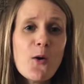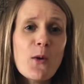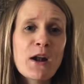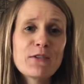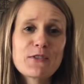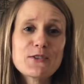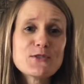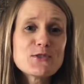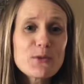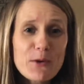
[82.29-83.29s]
One of the
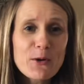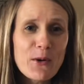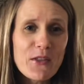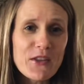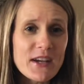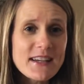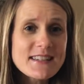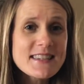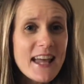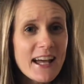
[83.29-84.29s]
super cool
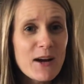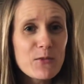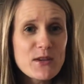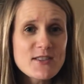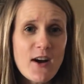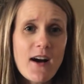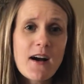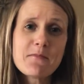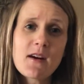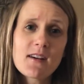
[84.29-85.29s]
things that we saw
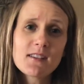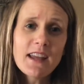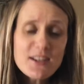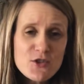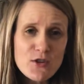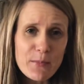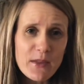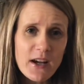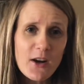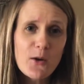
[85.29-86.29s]
on our last trip
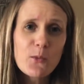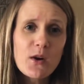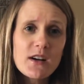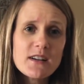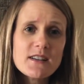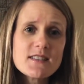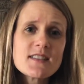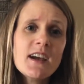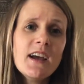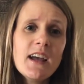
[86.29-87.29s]
there was